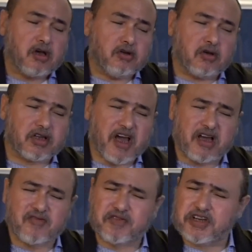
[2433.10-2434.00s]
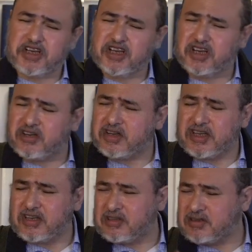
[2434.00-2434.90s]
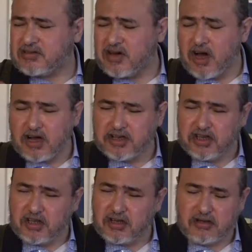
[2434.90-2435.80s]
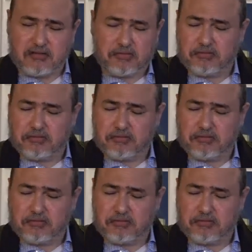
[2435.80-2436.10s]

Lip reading: Golan, a very arrogant, cocky,